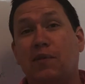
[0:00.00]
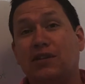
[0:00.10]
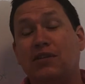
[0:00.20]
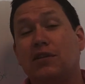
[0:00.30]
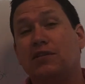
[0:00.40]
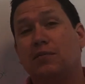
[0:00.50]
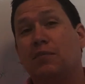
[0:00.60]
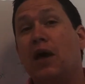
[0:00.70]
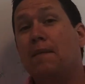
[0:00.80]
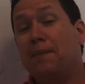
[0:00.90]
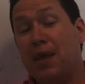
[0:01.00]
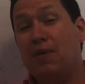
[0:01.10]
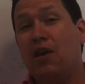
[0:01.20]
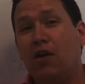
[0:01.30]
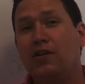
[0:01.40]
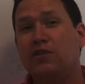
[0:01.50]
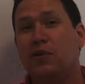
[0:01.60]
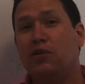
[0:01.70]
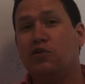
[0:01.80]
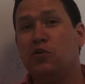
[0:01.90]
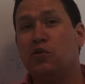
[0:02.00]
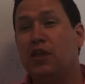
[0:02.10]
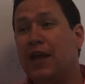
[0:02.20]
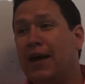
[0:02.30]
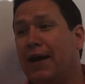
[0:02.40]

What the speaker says: I'm going to tell you some maybe hard to swallow truth.